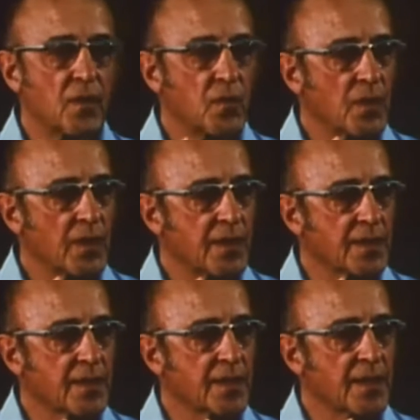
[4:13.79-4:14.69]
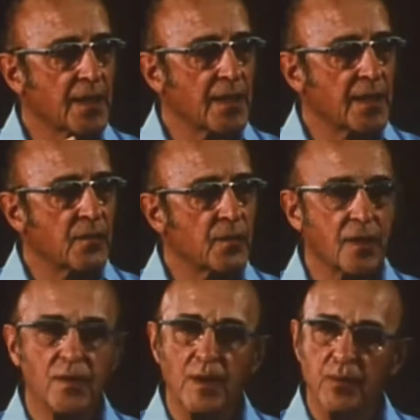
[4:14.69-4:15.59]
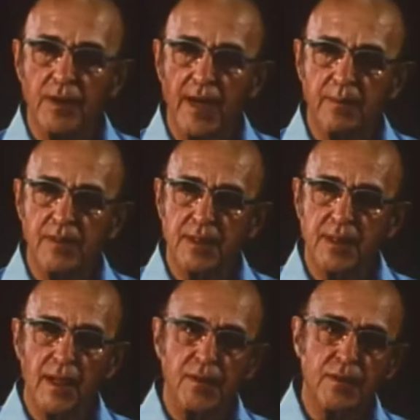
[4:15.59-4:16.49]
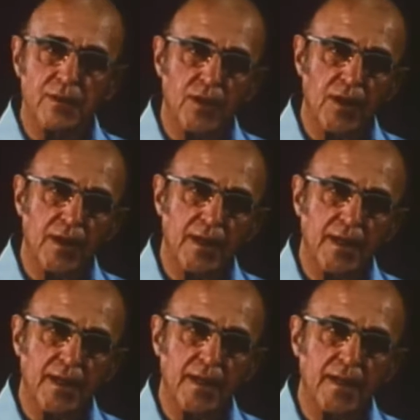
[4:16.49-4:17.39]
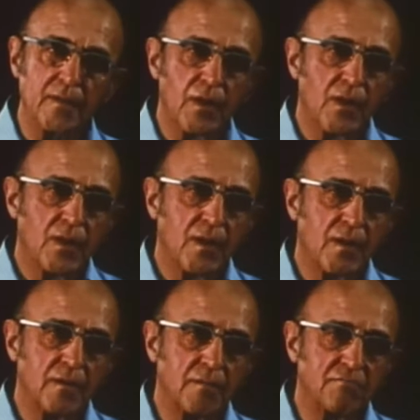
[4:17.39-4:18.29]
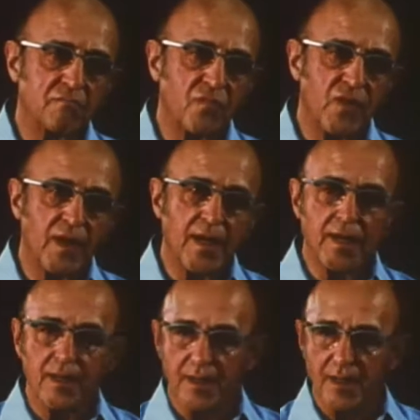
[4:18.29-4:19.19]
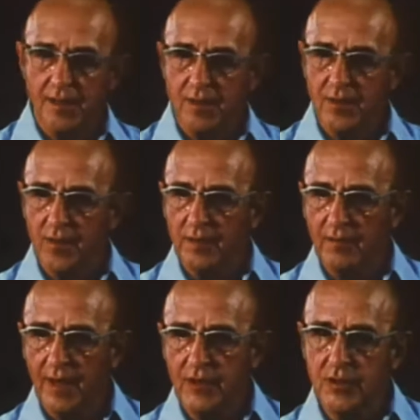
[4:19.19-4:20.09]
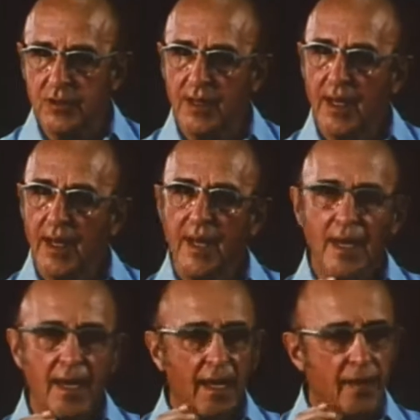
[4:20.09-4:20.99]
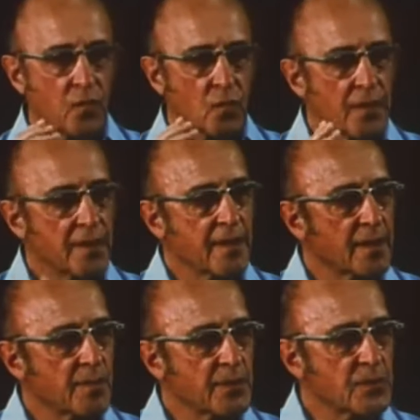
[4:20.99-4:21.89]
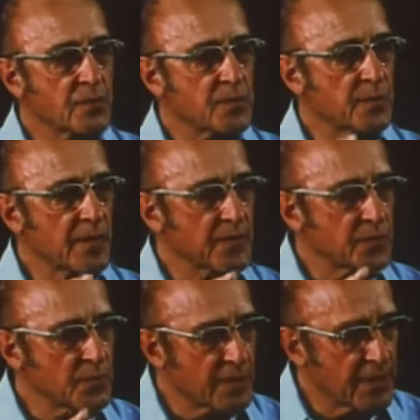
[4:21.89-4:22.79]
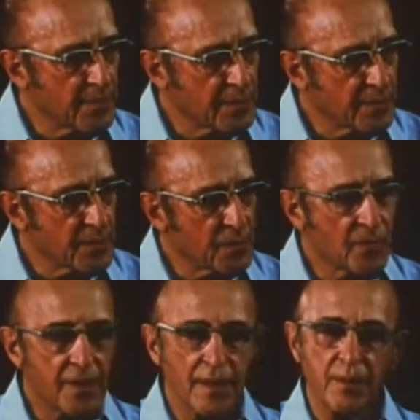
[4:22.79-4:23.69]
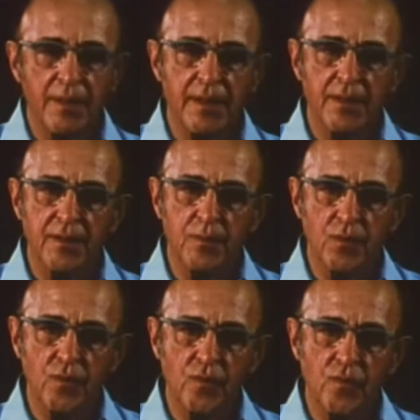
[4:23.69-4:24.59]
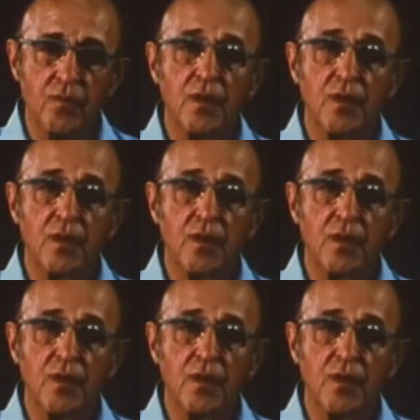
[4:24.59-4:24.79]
We could, where perhaps the client was talking in a vague and desultory fashion, and one therapist response would enable him to really begin to move.